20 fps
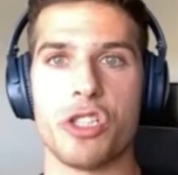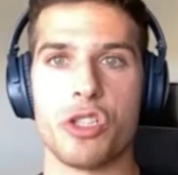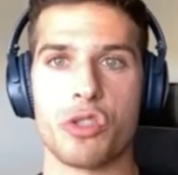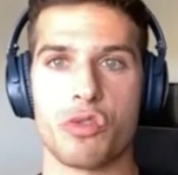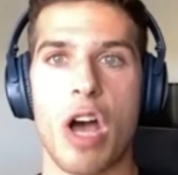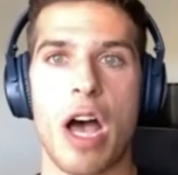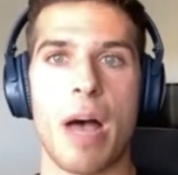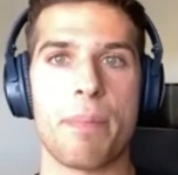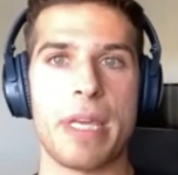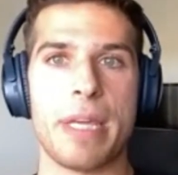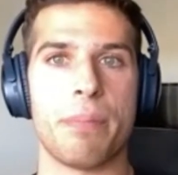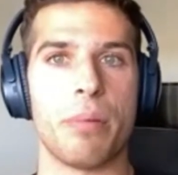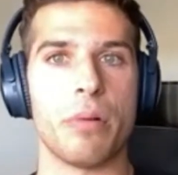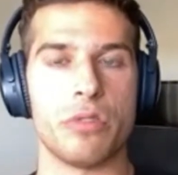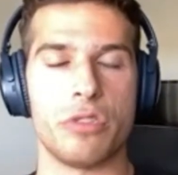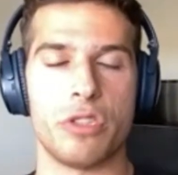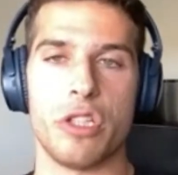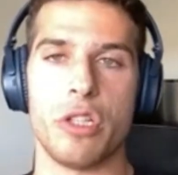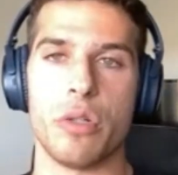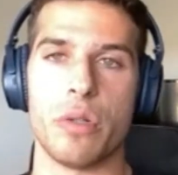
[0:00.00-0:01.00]
draw people
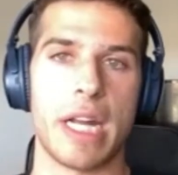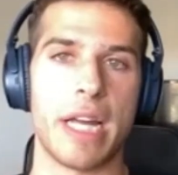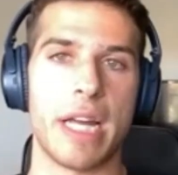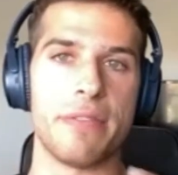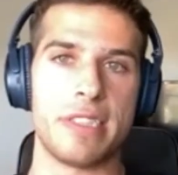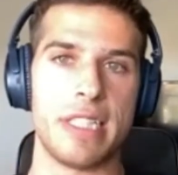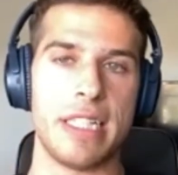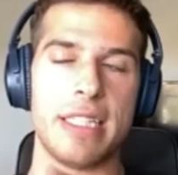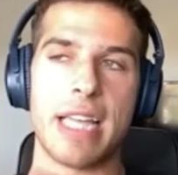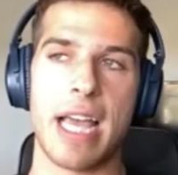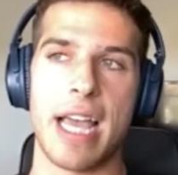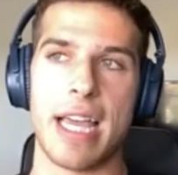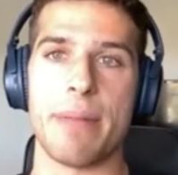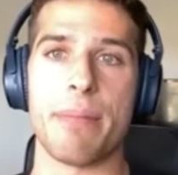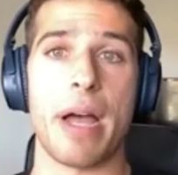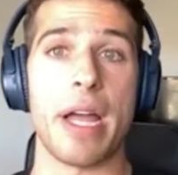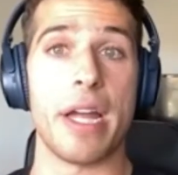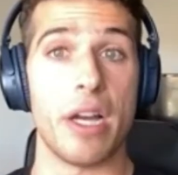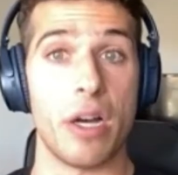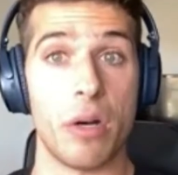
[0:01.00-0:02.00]
to you. And I've seen that in
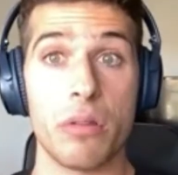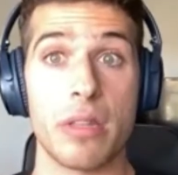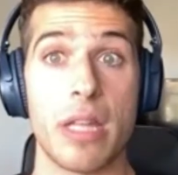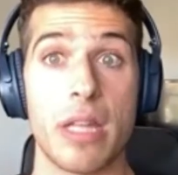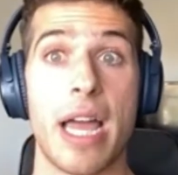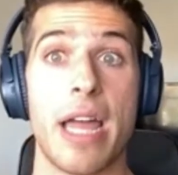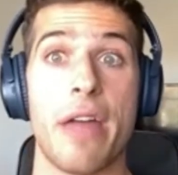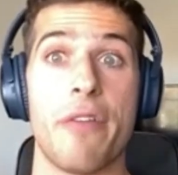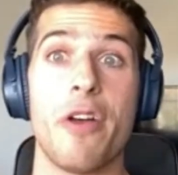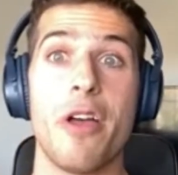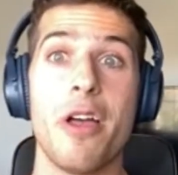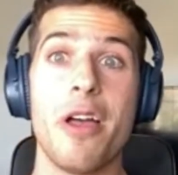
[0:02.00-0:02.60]
my own life.